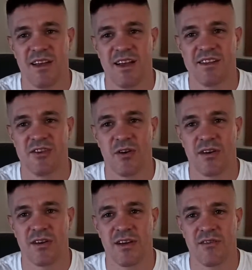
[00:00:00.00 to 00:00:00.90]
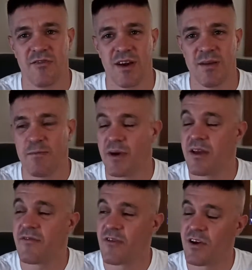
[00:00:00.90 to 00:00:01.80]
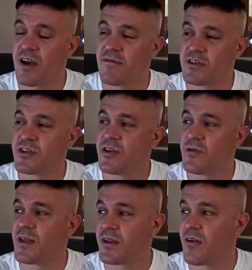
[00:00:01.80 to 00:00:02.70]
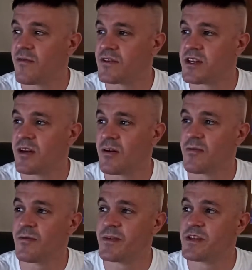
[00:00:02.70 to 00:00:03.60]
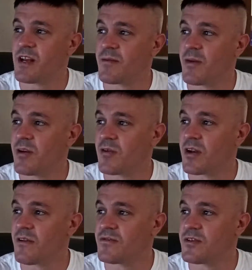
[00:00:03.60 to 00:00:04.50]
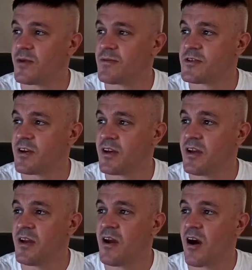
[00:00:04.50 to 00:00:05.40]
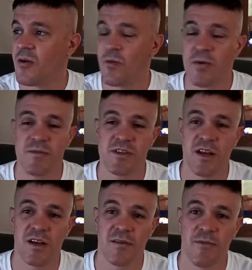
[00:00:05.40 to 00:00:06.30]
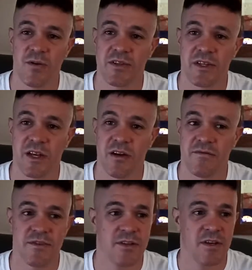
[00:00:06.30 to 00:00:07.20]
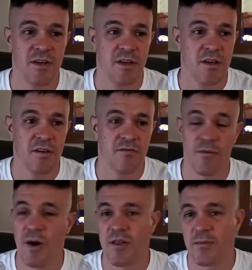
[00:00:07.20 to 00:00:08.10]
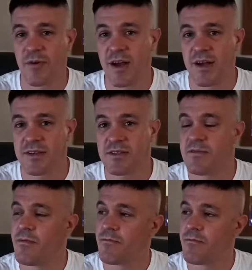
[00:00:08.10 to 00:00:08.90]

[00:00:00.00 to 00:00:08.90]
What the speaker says: it's not looking great. But if I ever do, then obviously I will be selling my own gloves on the website. I won't be selling boxing gloves from other brands,